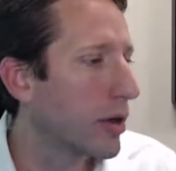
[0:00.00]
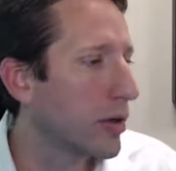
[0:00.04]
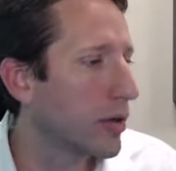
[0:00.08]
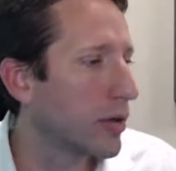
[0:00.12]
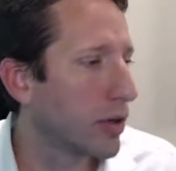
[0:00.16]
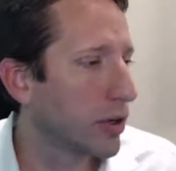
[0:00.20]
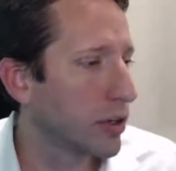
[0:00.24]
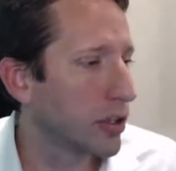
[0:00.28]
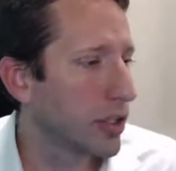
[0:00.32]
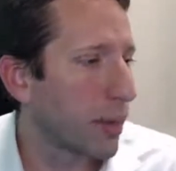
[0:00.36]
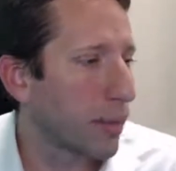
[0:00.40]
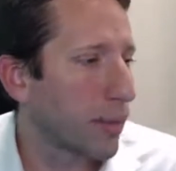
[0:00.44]

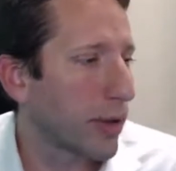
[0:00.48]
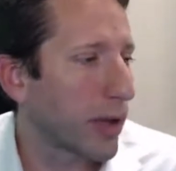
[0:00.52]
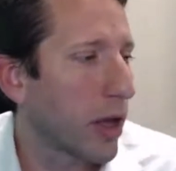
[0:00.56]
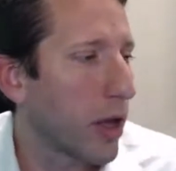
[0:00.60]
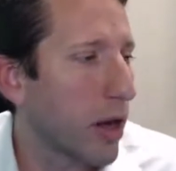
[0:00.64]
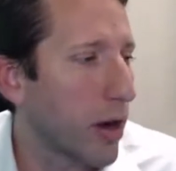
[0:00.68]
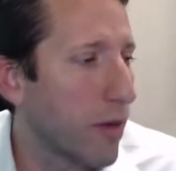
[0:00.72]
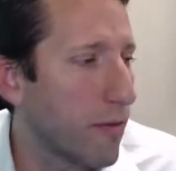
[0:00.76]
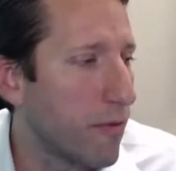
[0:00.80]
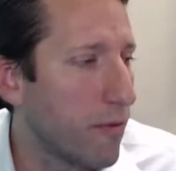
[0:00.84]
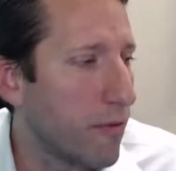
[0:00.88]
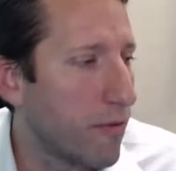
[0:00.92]
there's something
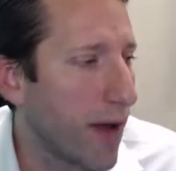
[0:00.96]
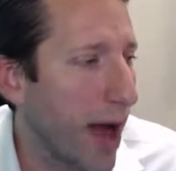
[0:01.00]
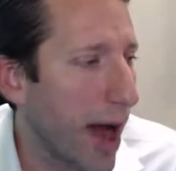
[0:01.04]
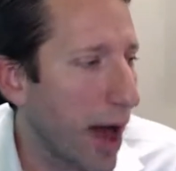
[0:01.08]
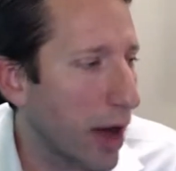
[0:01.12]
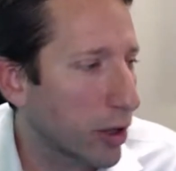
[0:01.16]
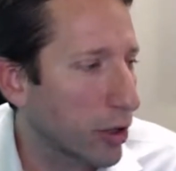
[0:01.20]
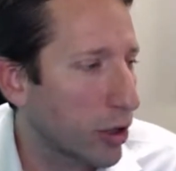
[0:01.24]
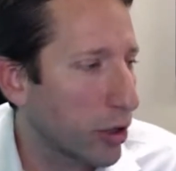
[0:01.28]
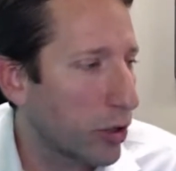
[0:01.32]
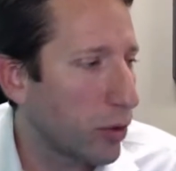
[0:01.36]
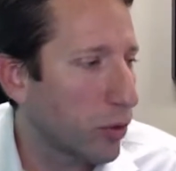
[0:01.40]
called a
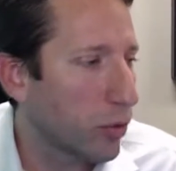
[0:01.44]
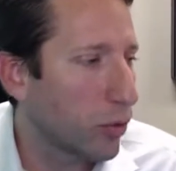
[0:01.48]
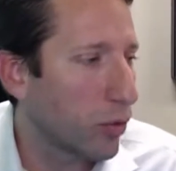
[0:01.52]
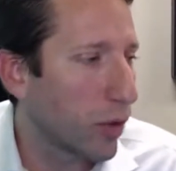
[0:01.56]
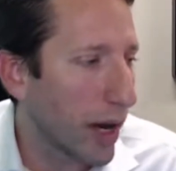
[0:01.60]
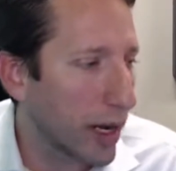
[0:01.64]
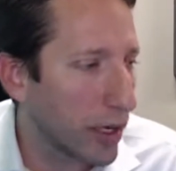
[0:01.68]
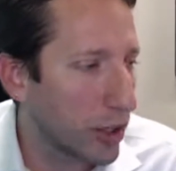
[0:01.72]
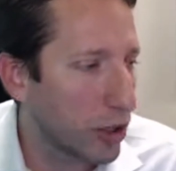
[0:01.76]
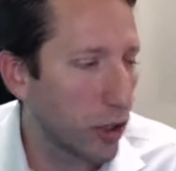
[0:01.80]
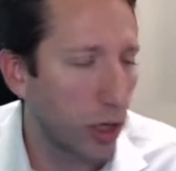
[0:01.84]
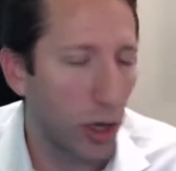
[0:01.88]
value
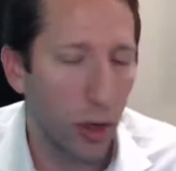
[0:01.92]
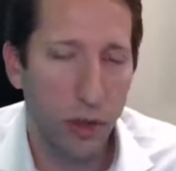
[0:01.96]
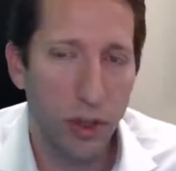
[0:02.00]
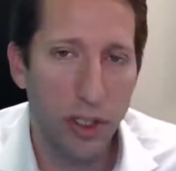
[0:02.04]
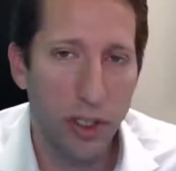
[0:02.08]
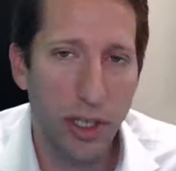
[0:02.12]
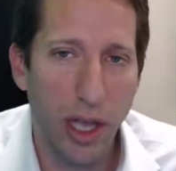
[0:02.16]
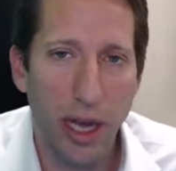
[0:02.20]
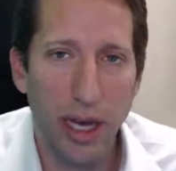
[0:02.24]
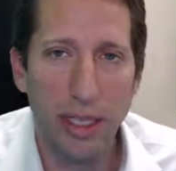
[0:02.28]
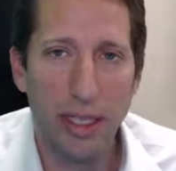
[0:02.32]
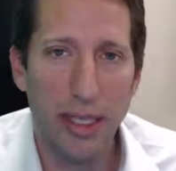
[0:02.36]
ratio
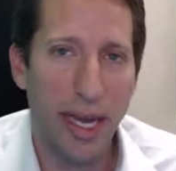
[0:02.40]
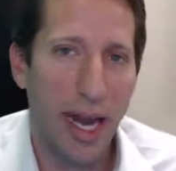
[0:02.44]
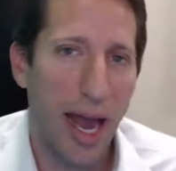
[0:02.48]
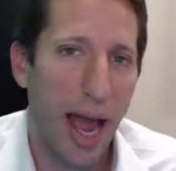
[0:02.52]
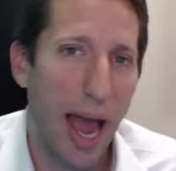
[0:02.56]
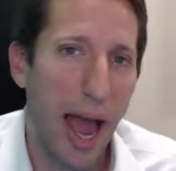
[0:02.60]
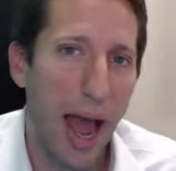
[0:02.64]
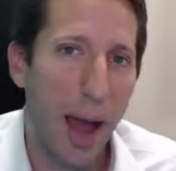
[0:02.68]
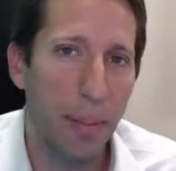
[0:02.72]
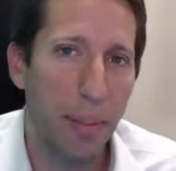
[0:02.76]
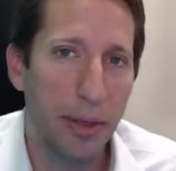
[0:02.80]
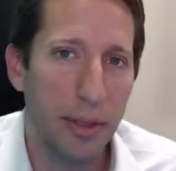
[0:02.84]
study that
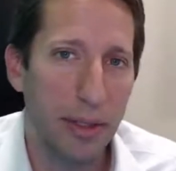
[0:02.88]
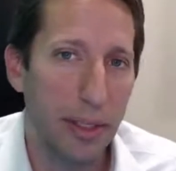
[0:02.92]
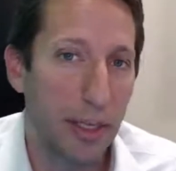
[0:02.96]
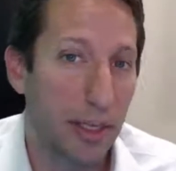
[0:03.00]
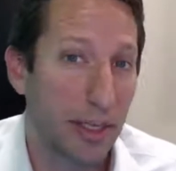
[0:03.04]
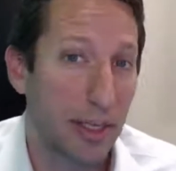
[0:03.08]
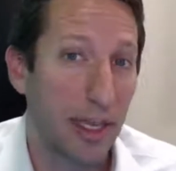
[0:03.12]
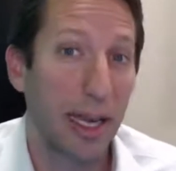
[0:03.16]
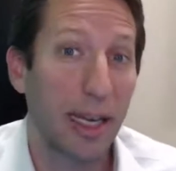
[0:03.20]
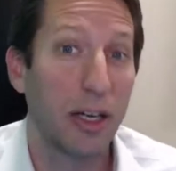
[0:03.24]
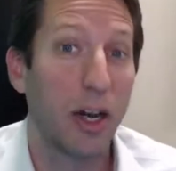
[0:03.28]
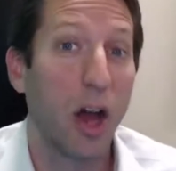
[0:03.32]
happens.
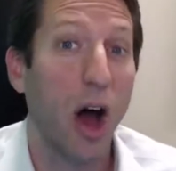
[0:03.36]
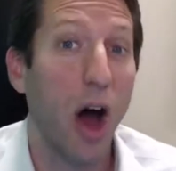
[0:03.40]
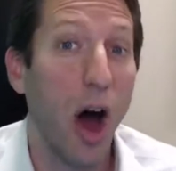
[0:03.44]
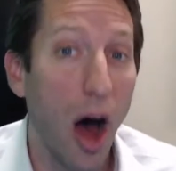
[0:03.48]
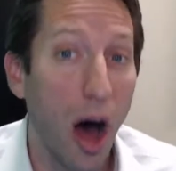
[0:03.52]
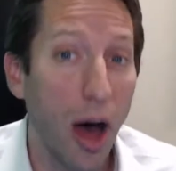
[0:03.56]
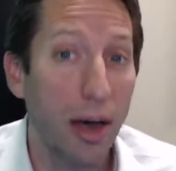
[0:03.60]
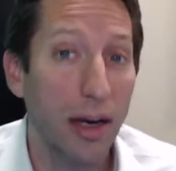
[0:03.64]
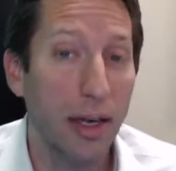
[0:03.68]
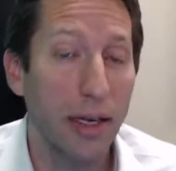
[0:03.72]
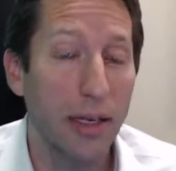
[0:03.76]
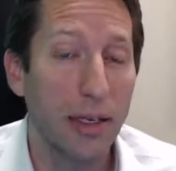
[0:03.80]
It's like an
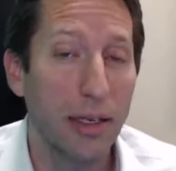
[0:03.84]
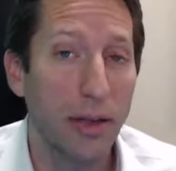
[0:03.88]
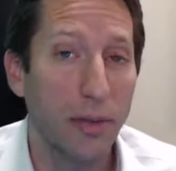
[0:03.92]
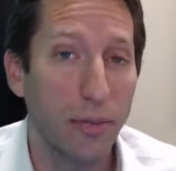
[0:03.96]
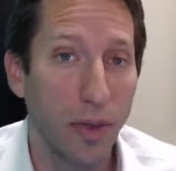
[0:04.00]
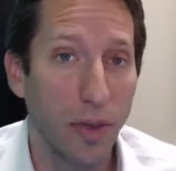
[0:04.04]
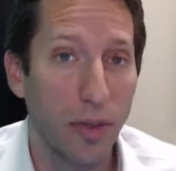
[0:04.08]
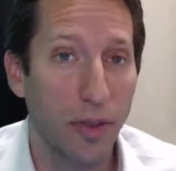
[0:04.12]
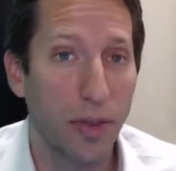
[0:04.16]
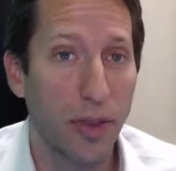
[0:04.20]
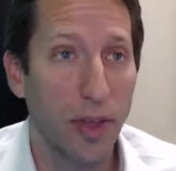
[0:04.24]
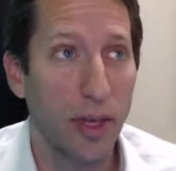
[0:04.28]
audit
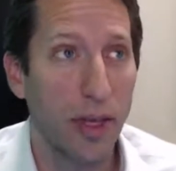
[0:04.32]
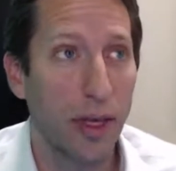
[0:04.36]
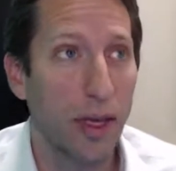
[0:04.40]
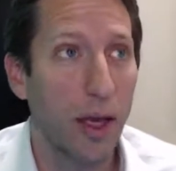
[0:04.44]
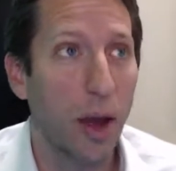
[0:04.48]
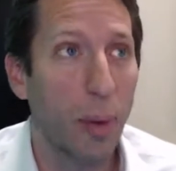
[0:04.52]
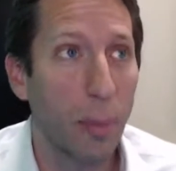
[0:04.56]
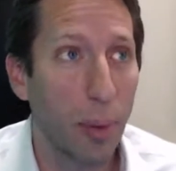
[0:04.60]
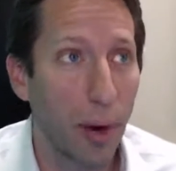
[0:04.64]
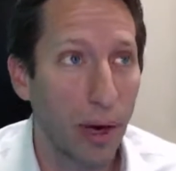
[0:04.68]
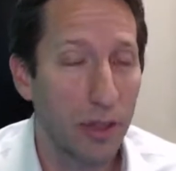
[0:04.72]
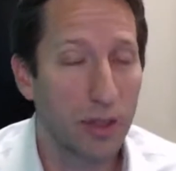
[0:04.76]
that
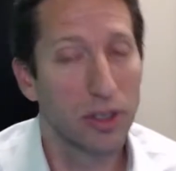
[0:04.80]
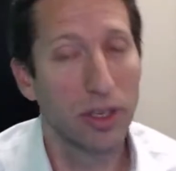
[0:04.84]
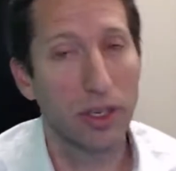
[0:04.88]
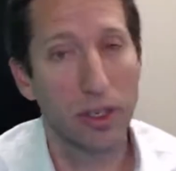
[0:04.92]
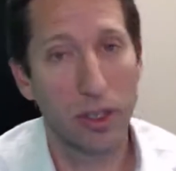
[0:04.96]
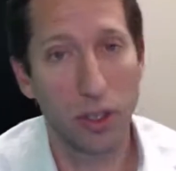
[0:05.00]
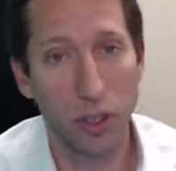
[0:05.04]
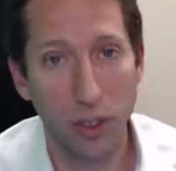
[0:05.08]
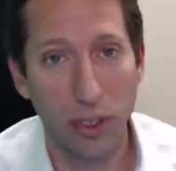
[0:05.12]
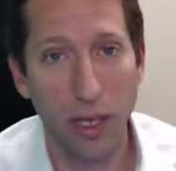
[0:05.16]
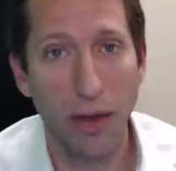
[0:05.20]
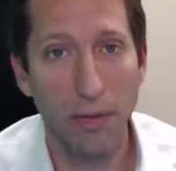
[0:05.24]
the appraisal
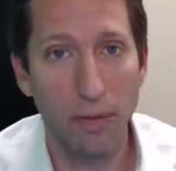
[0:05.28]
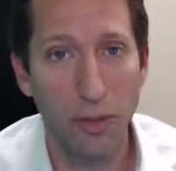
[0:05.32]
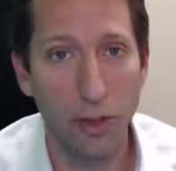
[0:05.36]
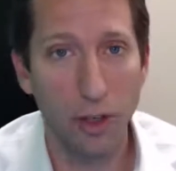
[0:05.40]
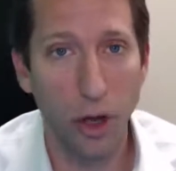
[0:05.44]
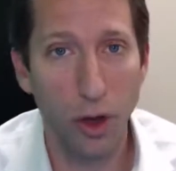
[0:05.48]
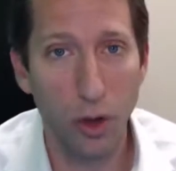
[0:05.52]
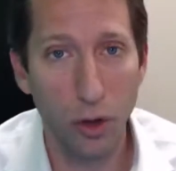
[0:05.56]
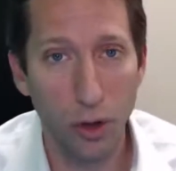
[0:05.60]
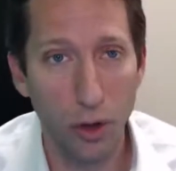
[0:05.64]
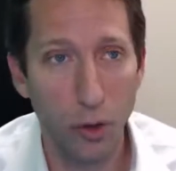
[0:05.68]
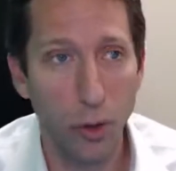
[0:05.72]
districts have to
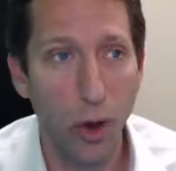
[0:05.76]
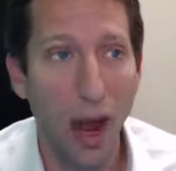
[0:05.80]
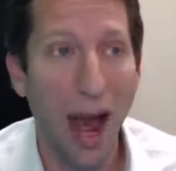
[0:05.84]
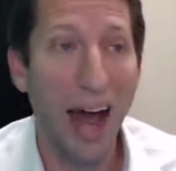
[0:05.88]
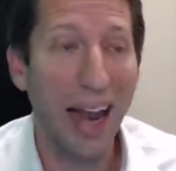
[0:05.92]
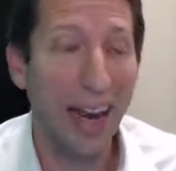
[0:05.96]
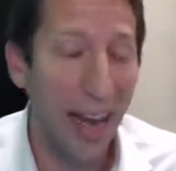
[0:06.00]
go through.